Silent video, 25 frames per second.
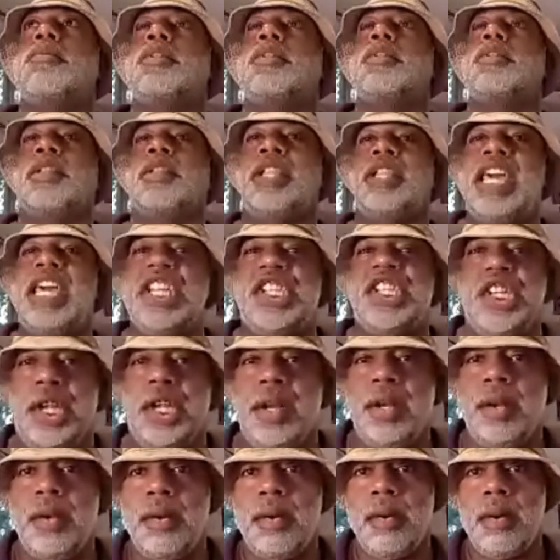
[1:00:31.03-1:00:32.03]

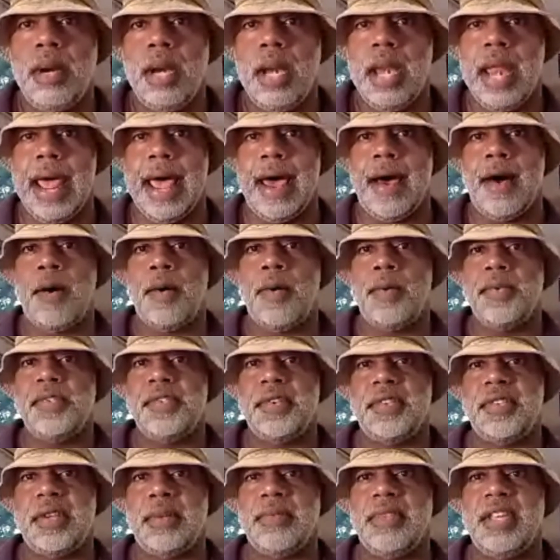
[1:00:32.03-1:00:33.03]
legion now.
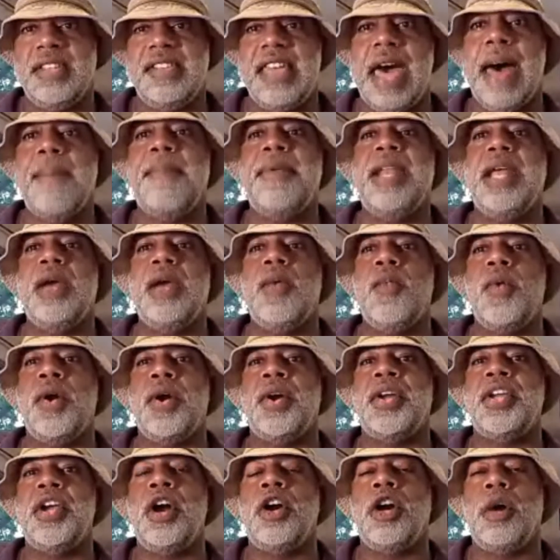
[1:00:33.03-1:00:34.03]
So something's happening where
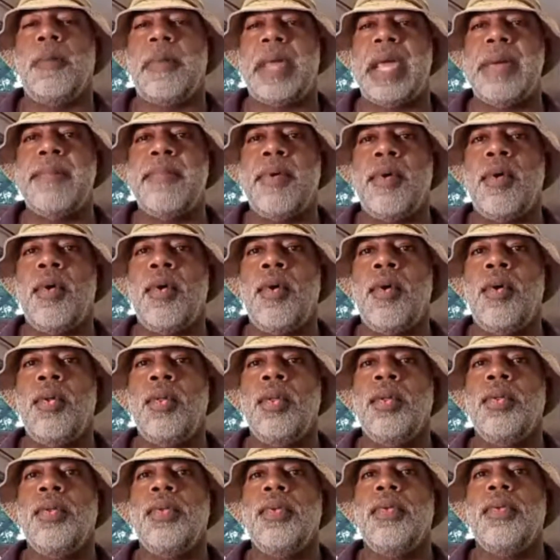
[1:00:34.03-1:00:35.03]
younger people
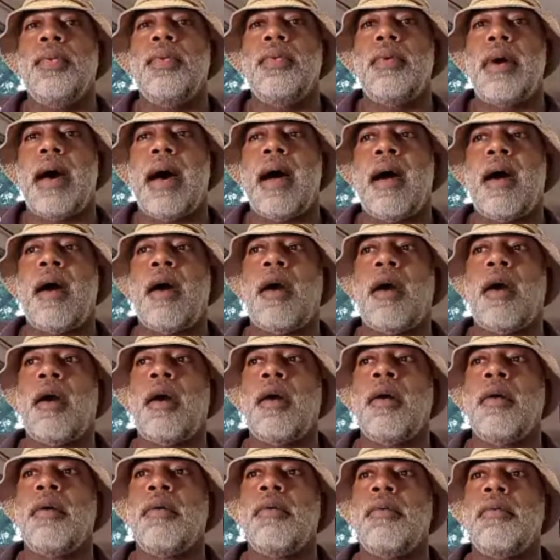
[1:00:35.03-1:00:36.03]

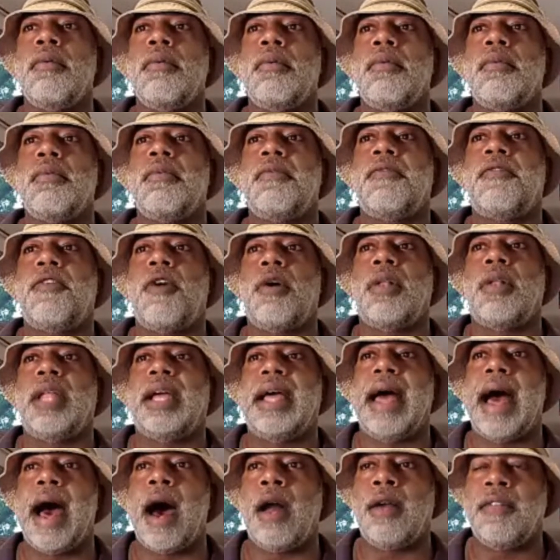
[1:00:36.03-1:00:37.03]
are
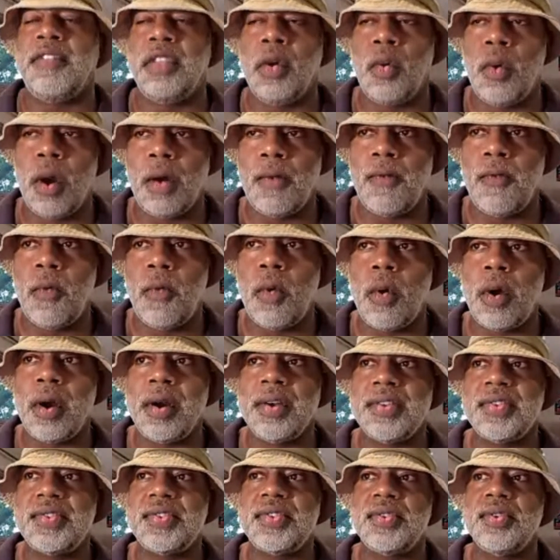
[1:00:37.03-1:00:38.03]
falling out of the
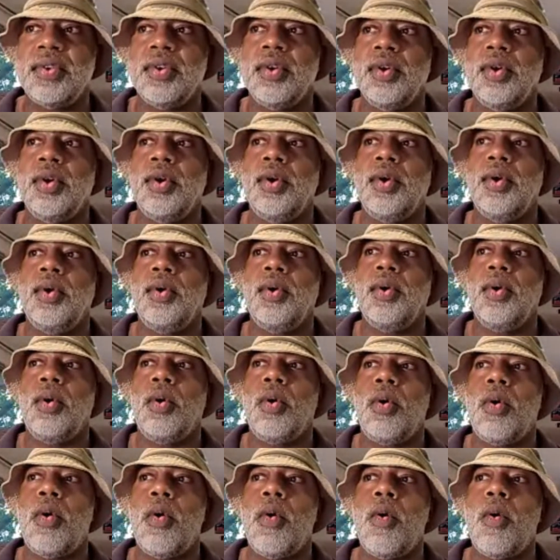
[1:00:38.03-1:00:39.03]
workforce
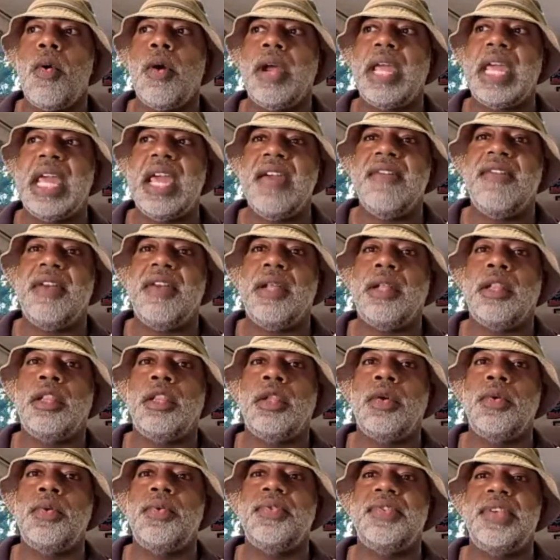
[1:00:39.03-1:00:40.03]
or even
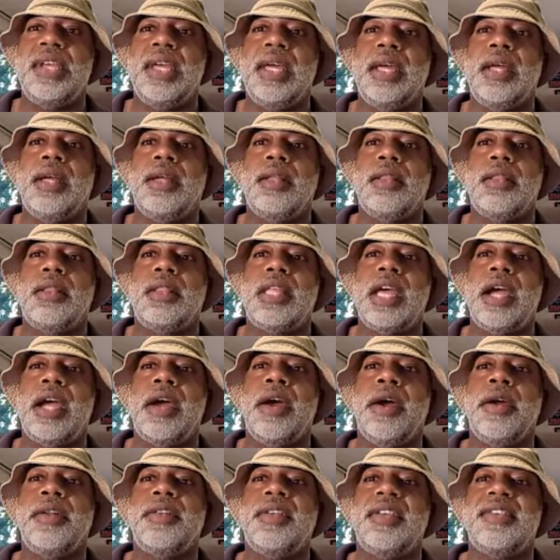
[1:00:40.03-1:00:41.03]
losing
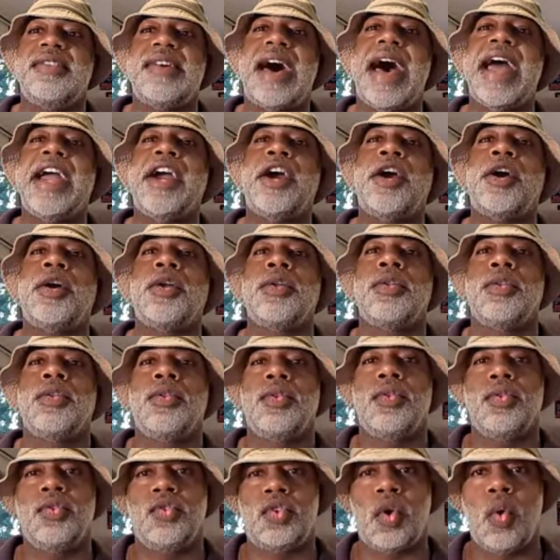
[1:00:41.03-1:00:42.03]
their desire
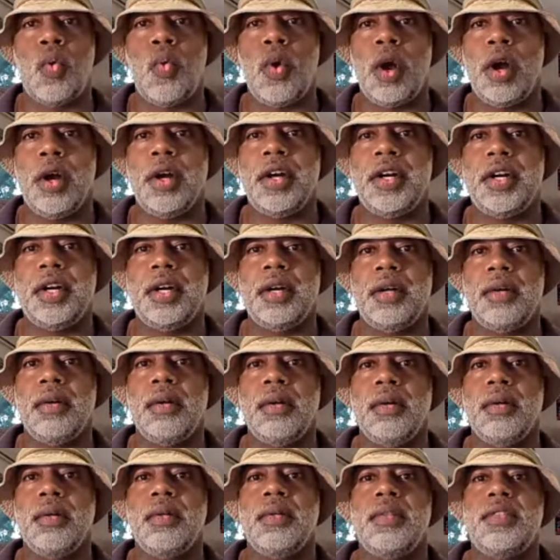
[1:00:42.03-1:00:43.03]
to work.
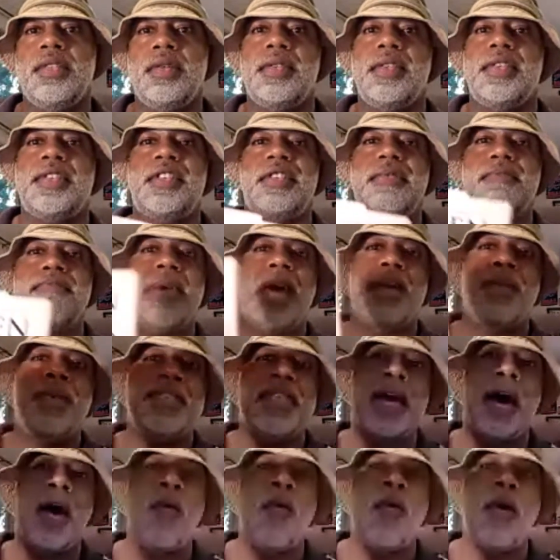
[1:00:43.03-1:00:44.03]
So this is Men
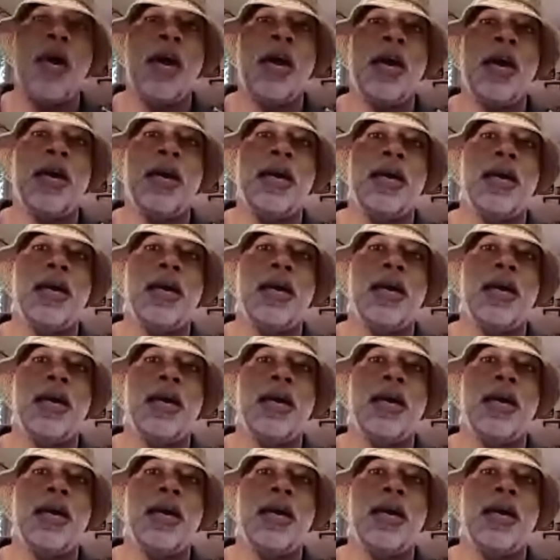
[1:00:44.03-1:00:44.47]
Without Work